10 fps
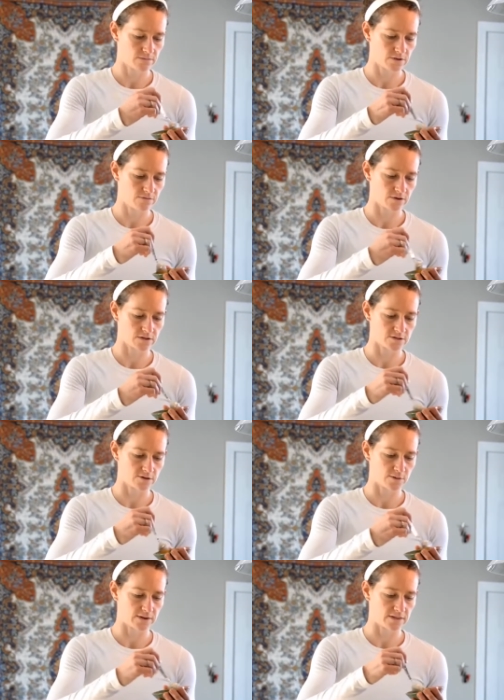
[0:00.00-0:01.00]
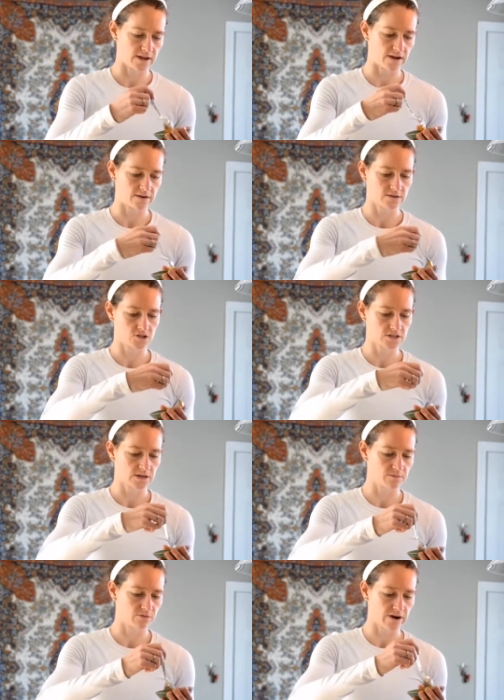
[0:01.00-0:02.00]
if you're concerned about that. It's just
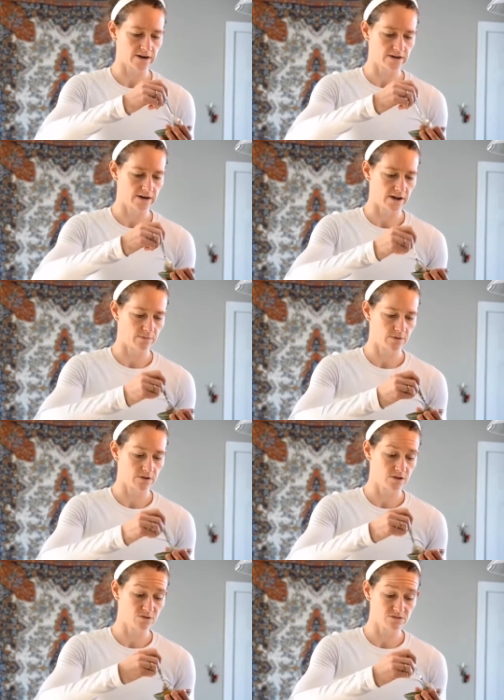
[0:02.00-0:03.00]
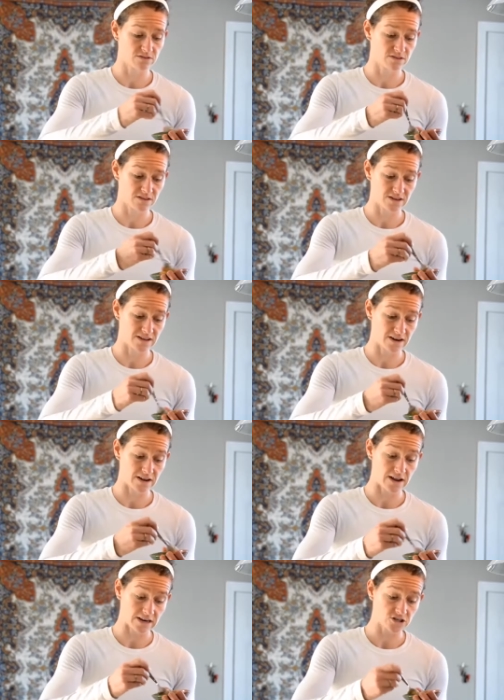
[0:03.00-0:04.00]
gonna brighten it up.
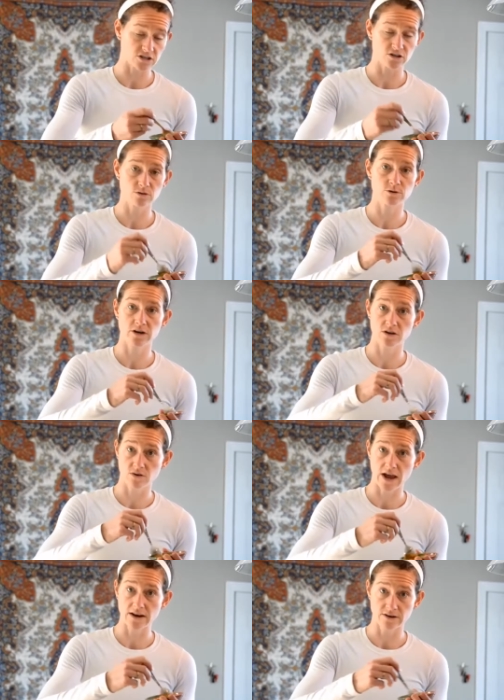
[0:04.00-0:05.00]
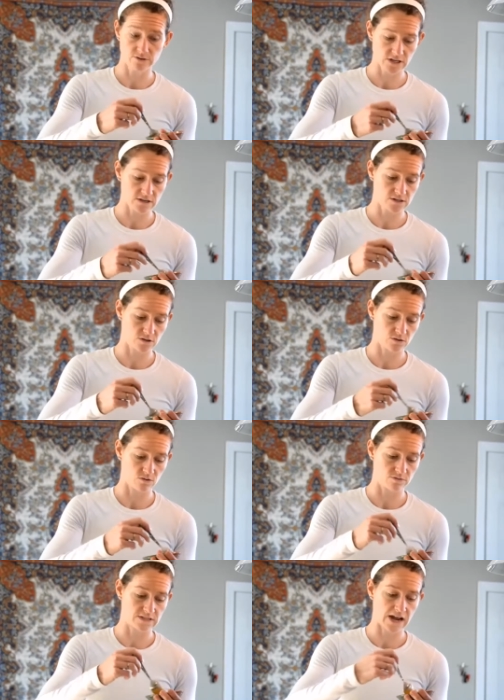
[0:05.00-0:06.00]
Actually, turmeric, you can use it to
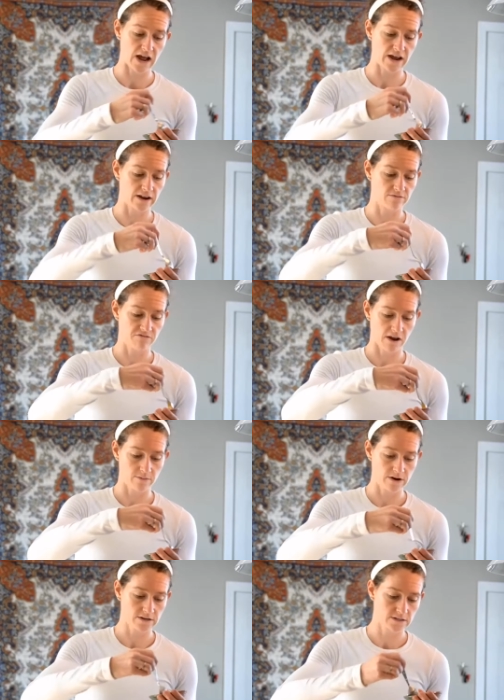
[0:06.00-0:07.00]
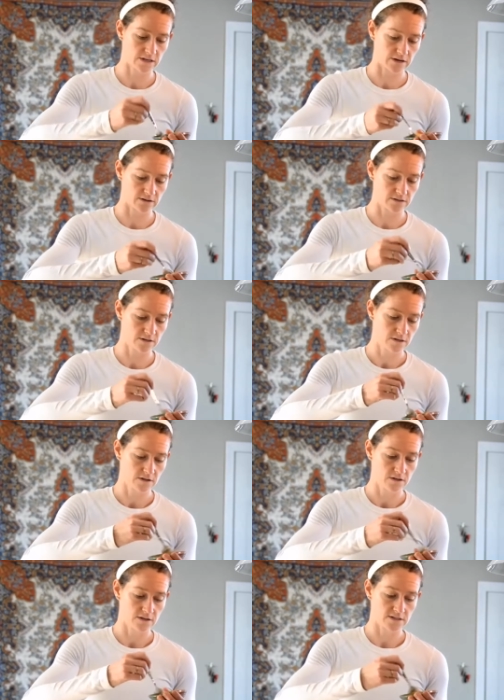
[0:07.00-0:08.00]
dye fabrics, and
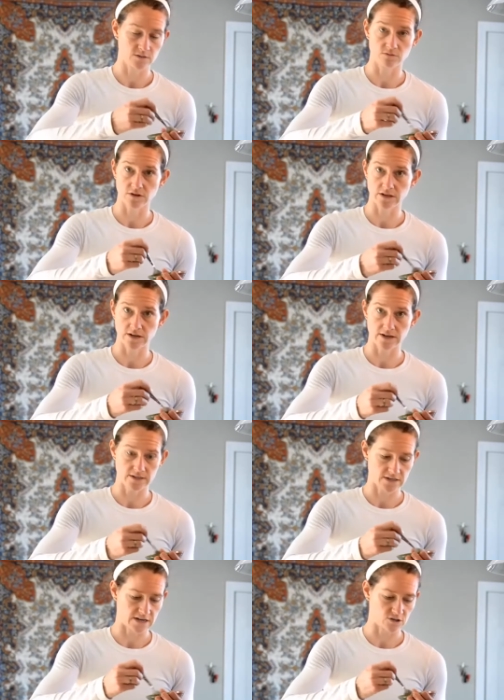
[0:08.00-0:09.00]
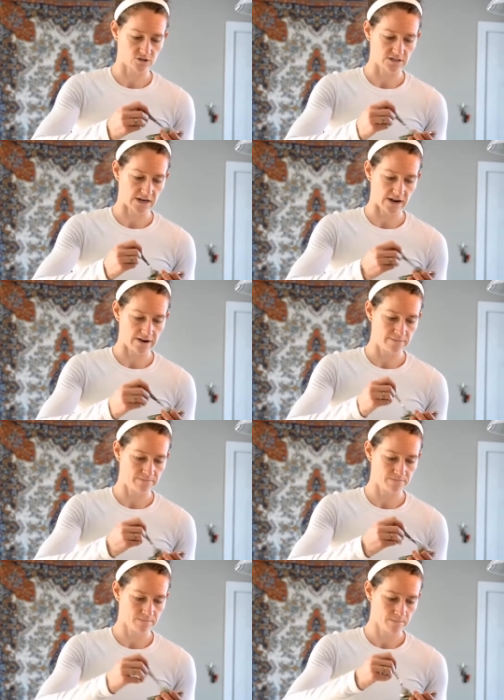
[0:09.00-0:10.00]
it's a really nice natural dye,
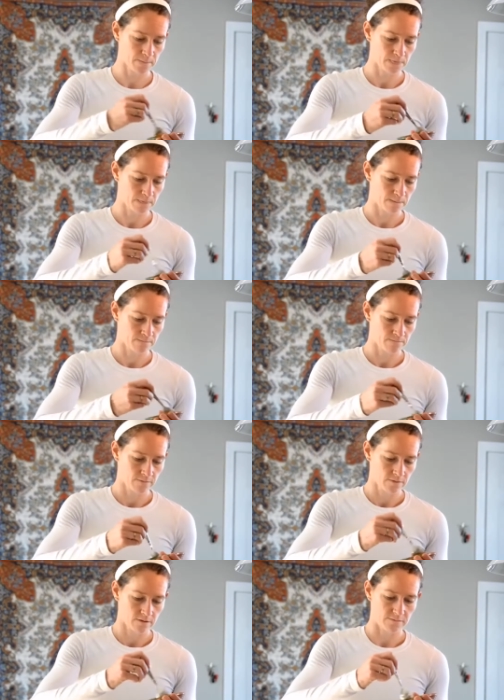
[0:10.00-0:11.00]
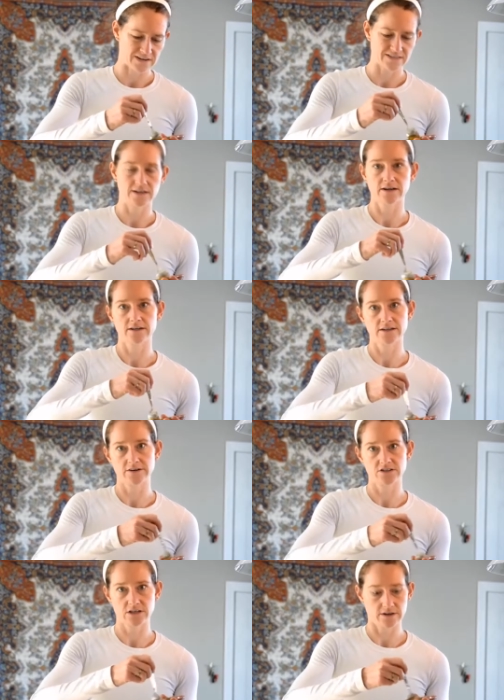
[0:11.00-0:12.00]
but it's not gonna dye your
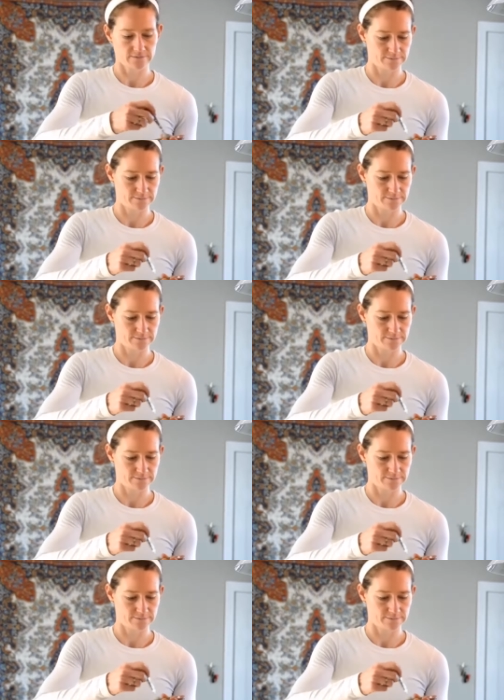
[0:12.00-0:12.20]
skin.